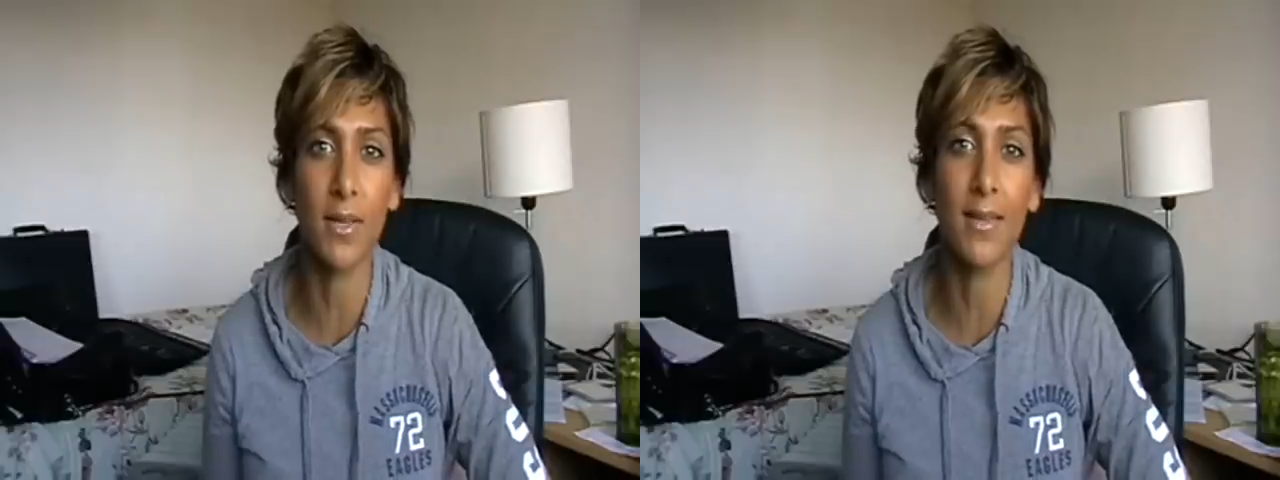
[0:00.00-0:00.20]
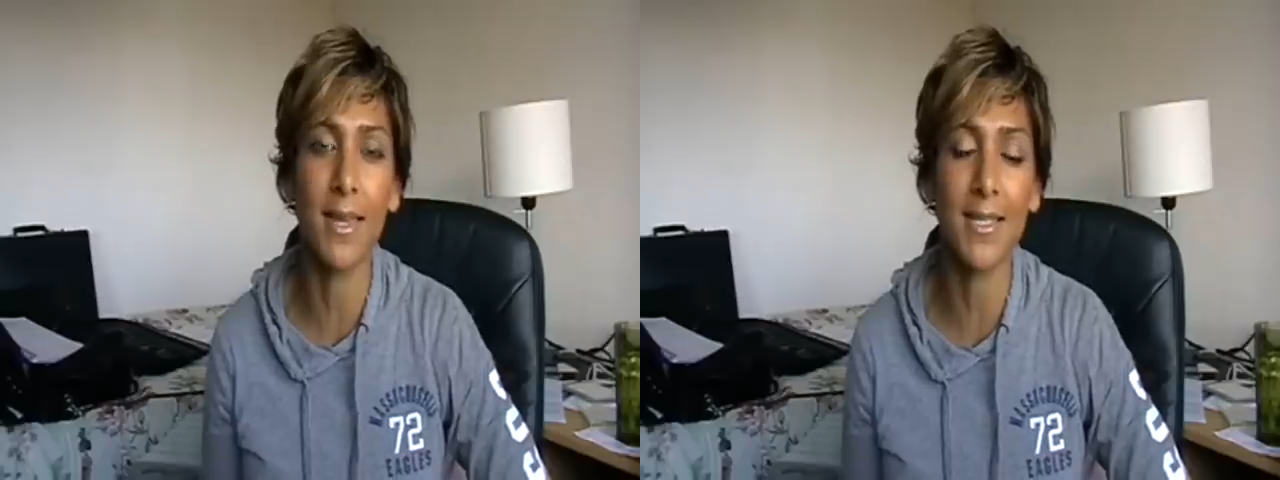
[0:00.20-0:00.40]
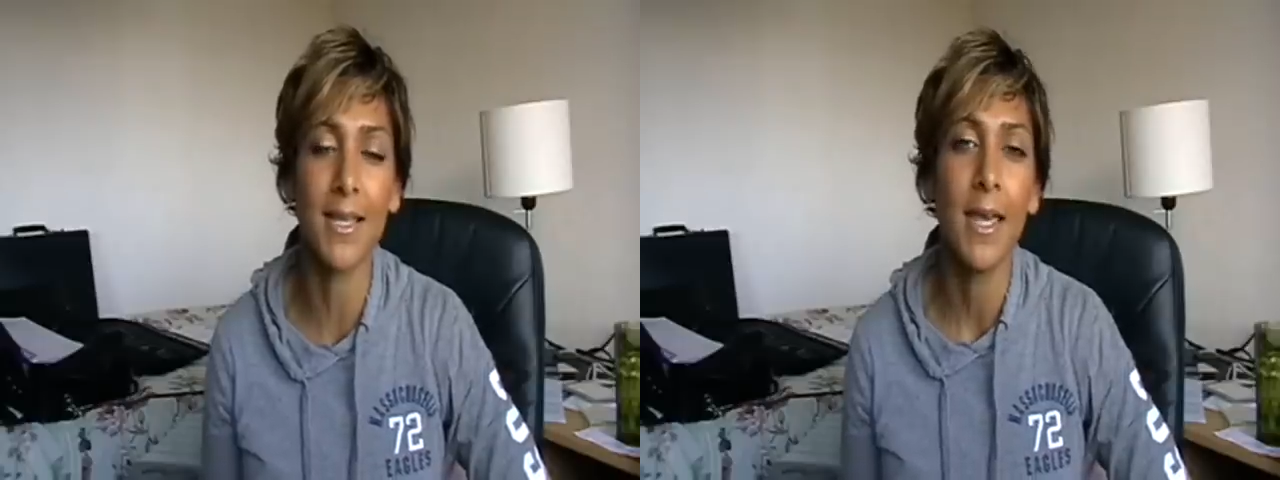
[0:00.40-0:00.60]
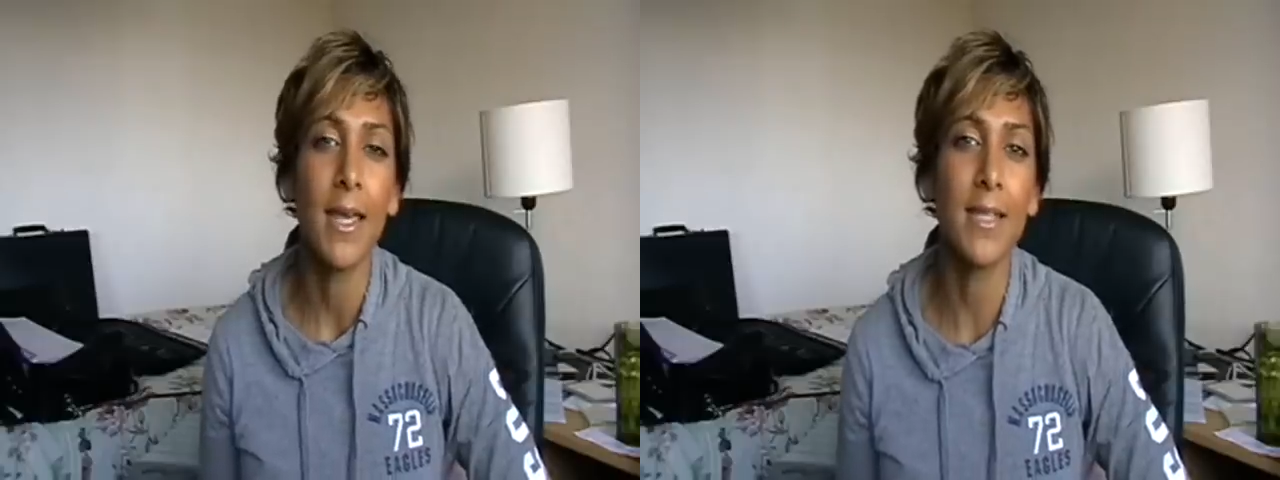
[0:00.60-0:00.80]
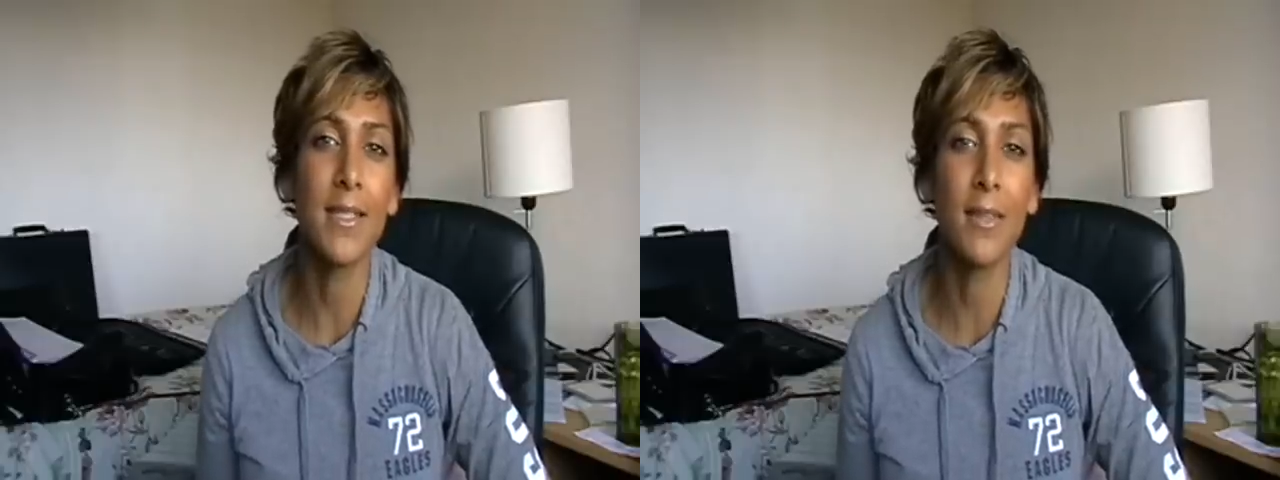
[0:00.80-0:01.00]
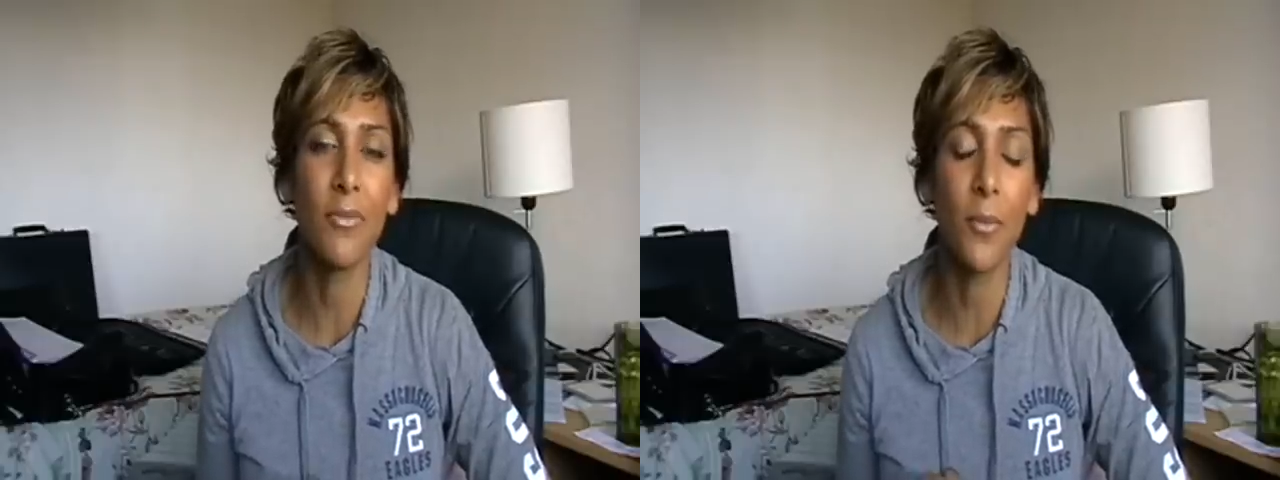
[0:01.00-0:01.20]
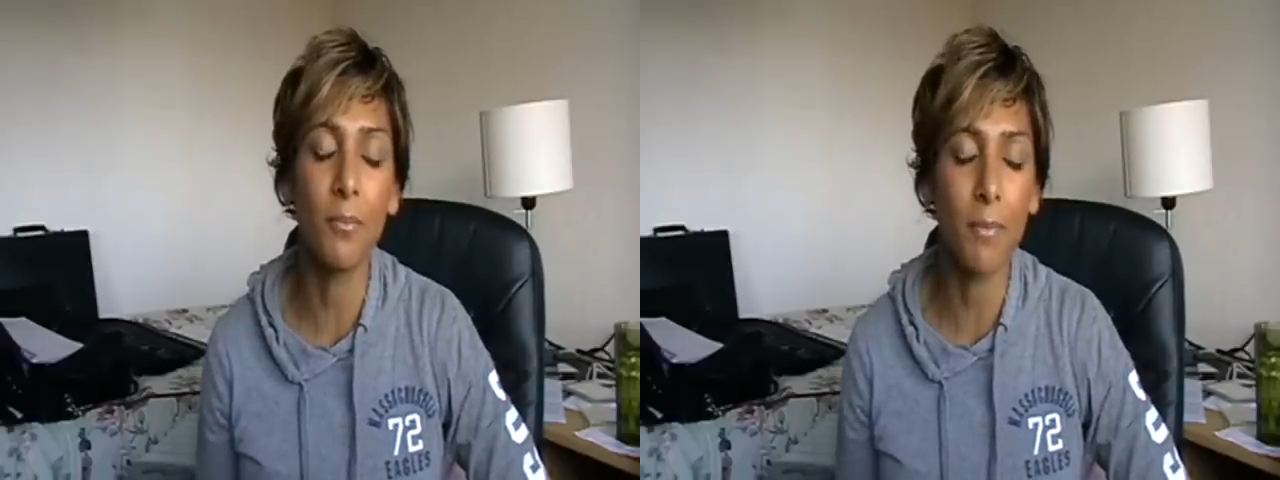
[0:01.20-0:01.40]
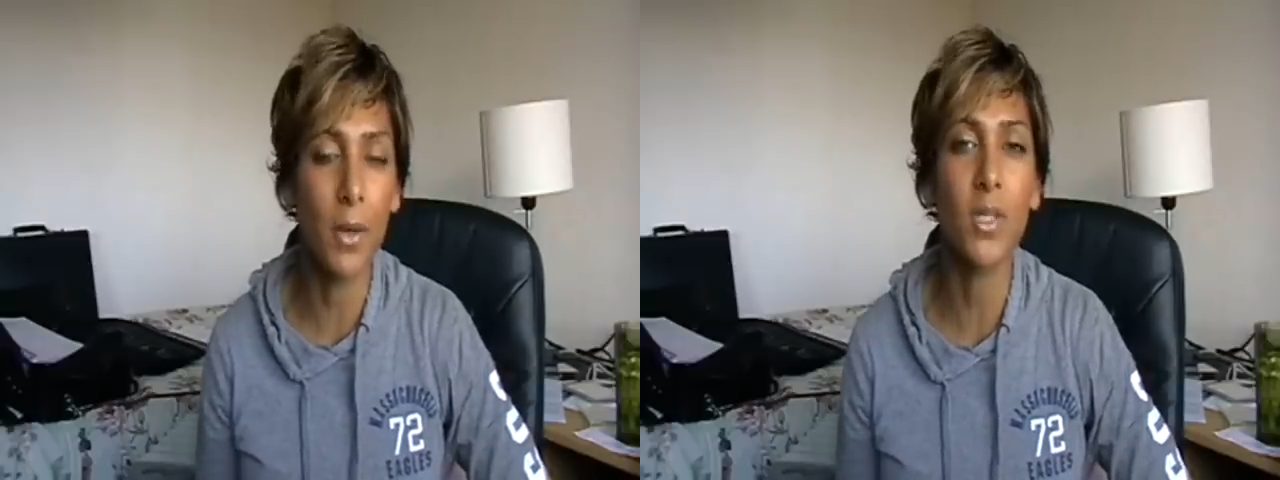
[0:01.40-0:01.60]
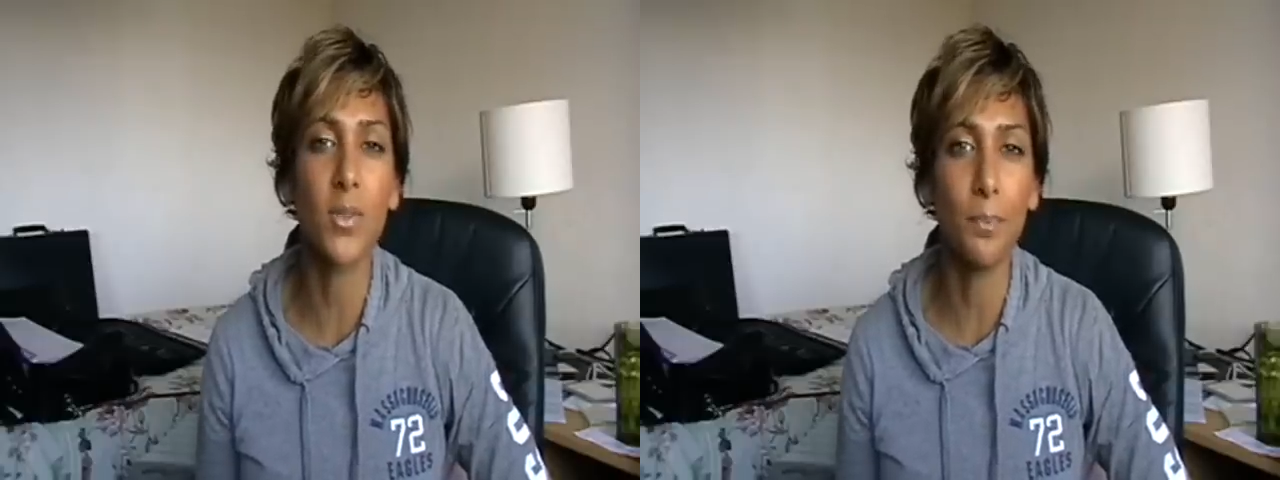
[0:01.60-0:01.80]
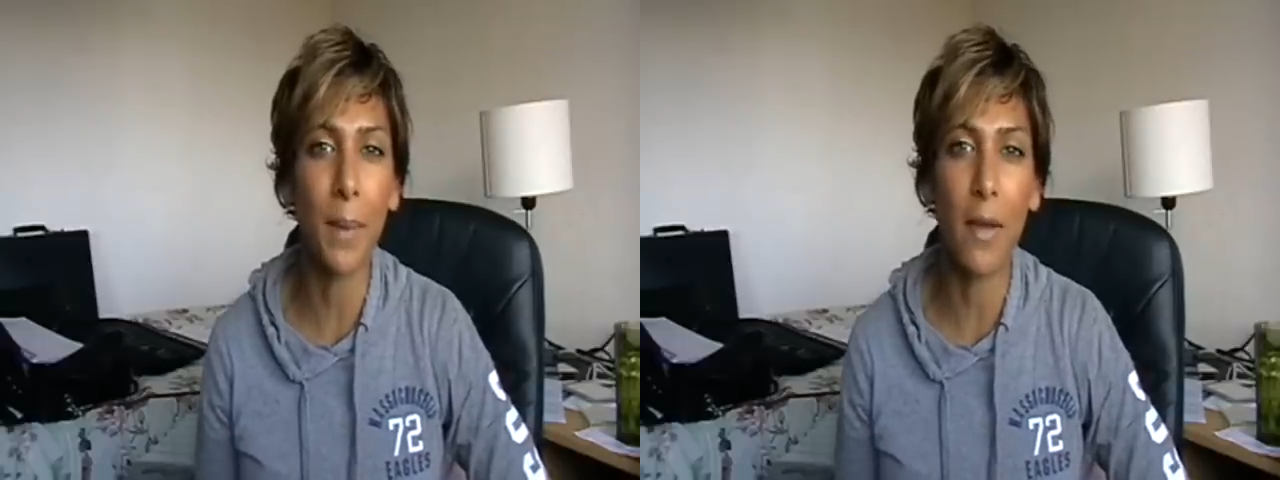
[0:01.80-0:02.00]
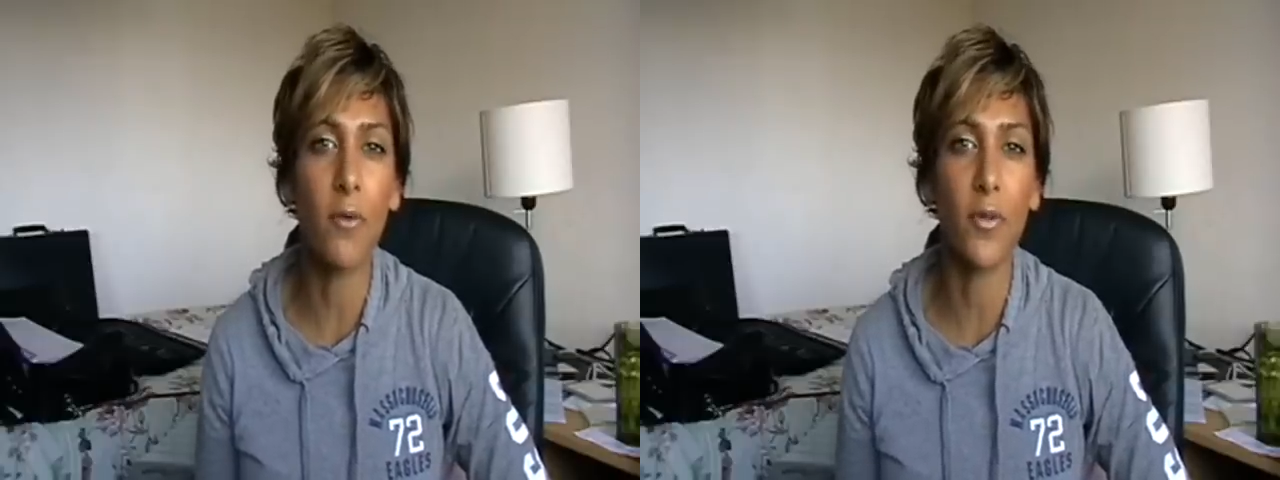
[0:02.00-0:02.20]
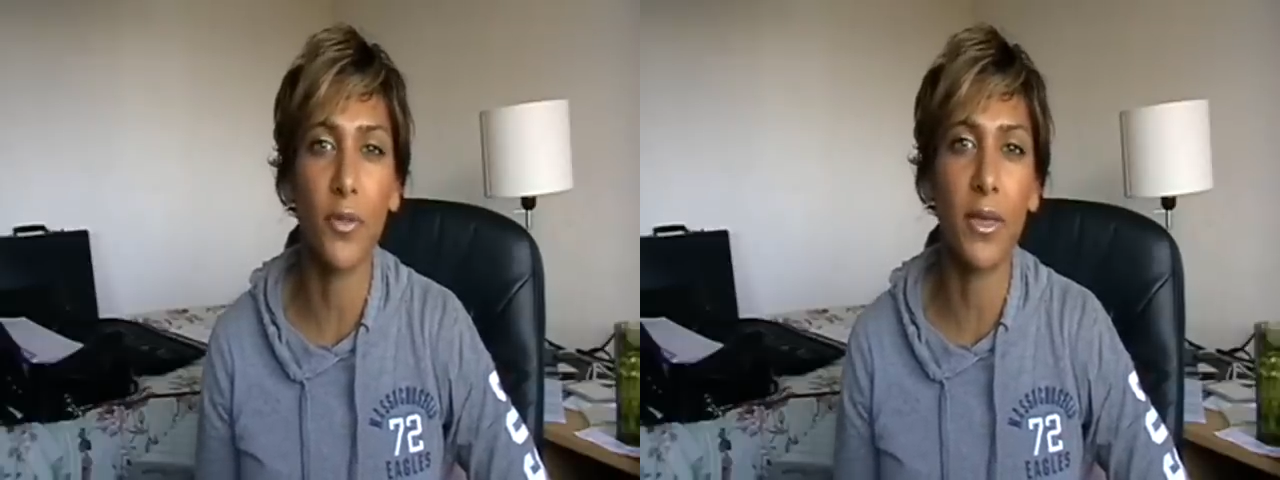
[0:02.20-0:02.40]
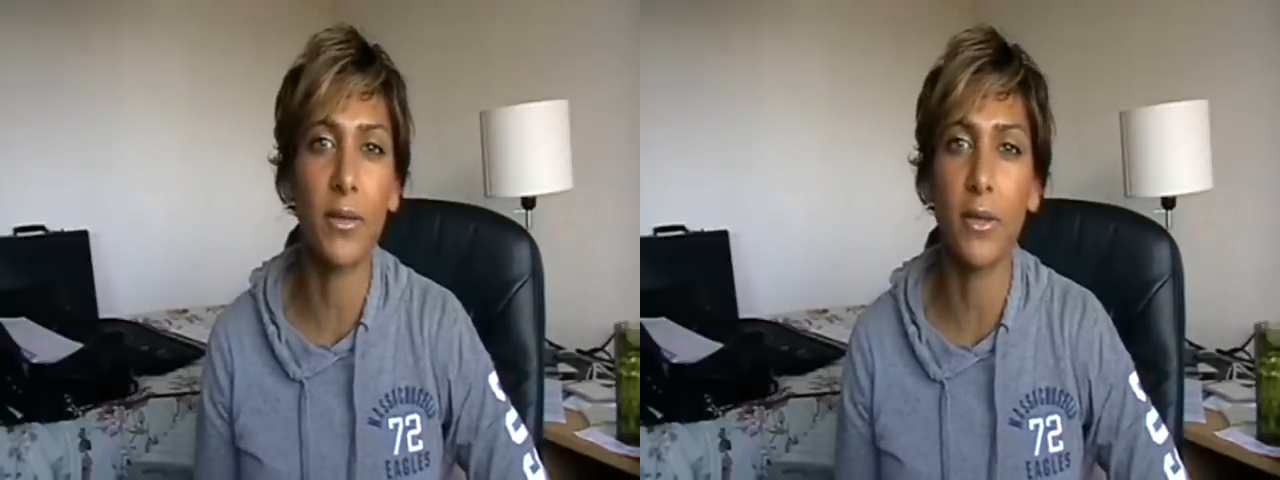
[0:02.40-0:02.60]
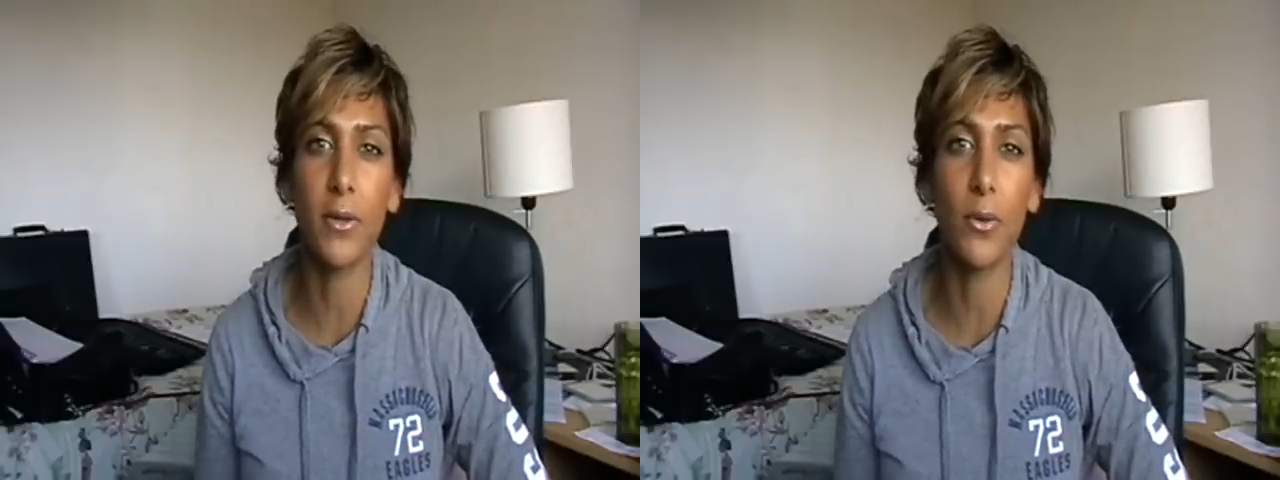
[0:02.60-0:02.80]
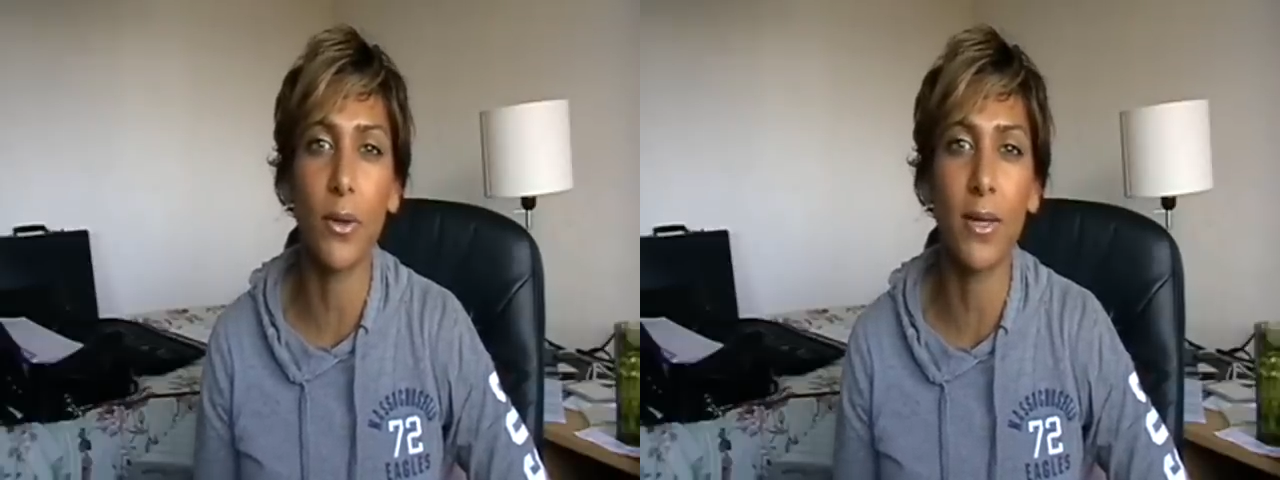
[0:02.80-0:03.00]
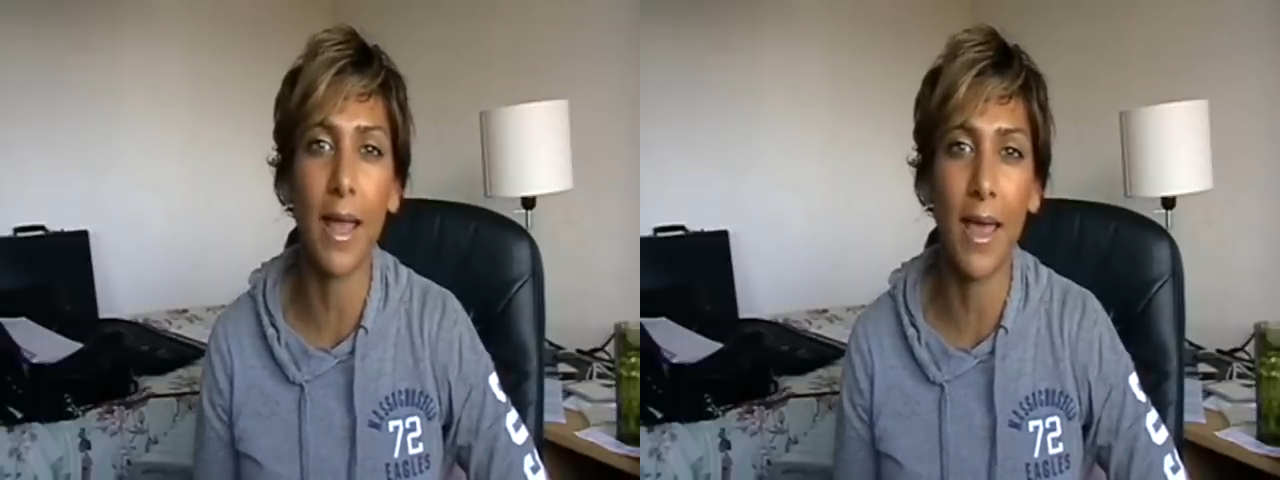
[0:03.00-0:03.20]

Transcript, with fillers: and this is the most powerful thing that you can